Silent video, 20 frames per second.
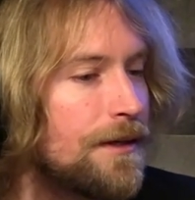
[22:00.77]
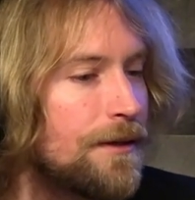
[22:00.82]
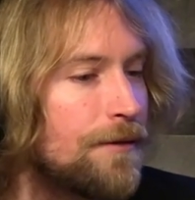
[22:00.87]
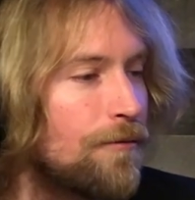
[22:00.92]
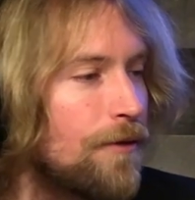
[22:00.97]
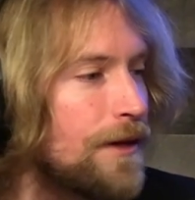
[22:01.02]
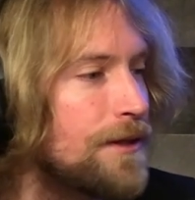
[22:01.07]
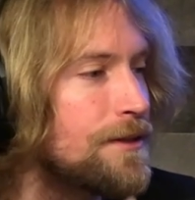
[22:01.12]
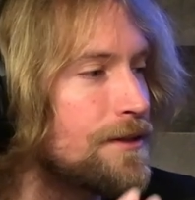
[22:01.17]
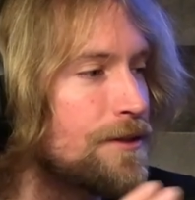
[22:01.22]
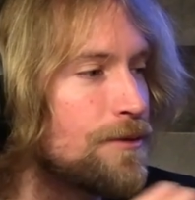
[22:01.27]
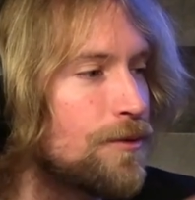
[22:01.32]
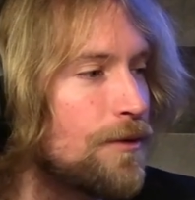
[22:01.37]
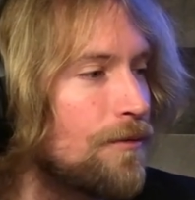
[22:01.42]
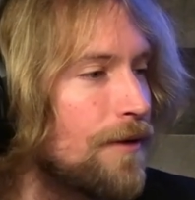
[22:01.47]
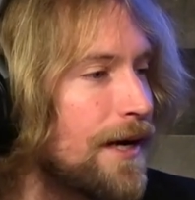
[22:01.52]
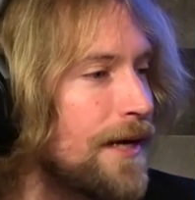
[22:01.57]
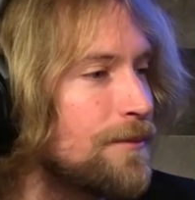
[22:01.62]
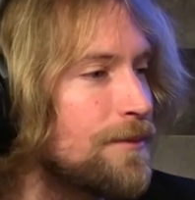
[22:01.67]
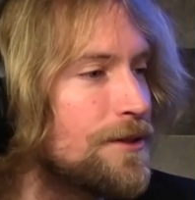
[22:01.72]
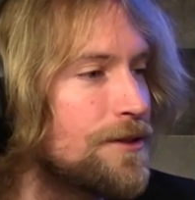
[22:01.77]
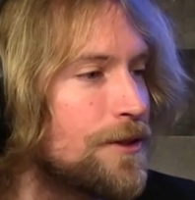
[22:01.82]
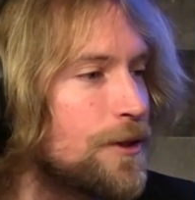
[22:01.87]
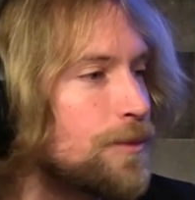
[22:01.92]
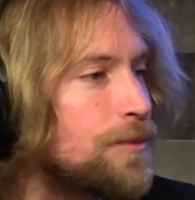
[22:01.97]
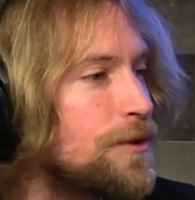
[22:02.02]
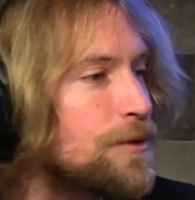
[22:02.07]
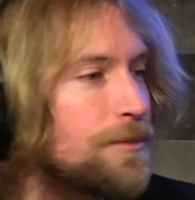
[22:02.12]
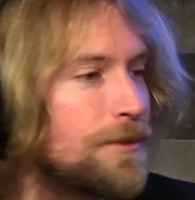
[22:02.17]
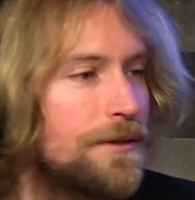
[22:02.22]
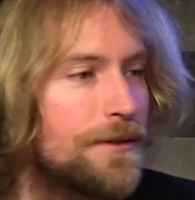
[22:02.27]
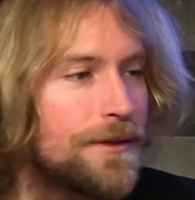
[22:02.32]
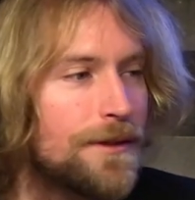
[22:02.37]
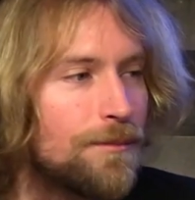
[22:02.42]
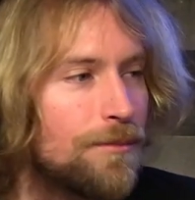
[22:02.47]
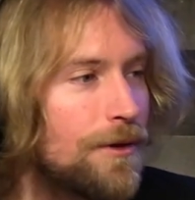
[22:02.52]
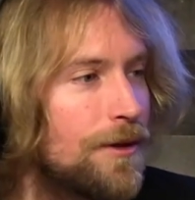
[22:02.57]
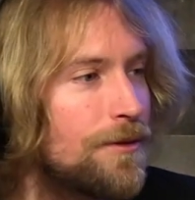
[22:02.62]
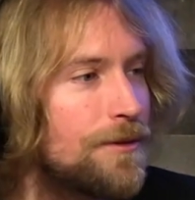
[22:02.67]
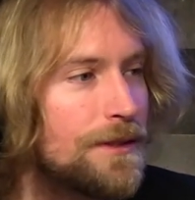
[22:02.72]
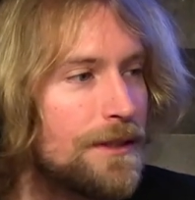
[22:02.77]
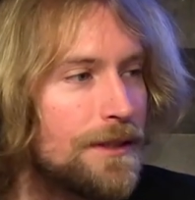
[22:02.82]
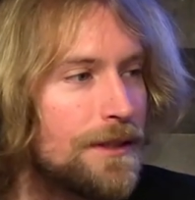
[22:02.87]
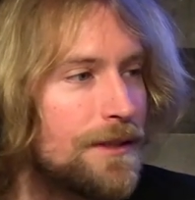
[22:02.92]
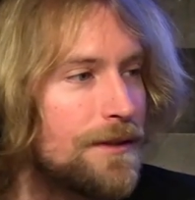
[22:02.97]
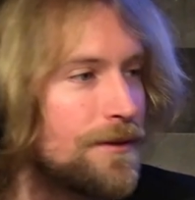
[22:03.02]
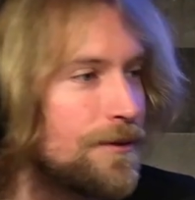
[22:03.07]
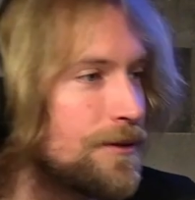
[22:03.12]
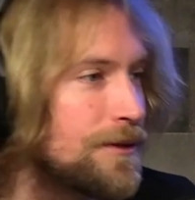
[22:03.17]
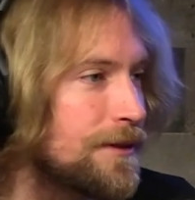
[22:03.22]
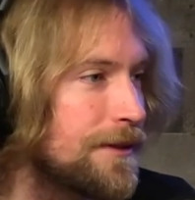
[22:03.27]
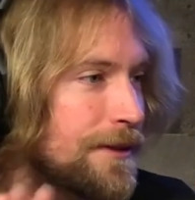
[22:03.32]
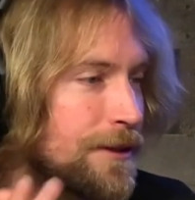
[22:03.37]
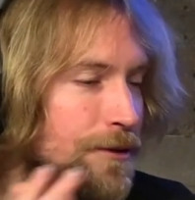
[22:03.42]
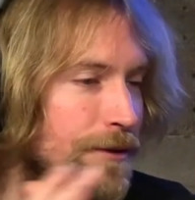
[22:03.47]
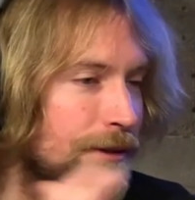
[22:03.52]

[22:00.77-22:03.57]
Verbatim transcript: runs into a ribosome who's building a protein who's like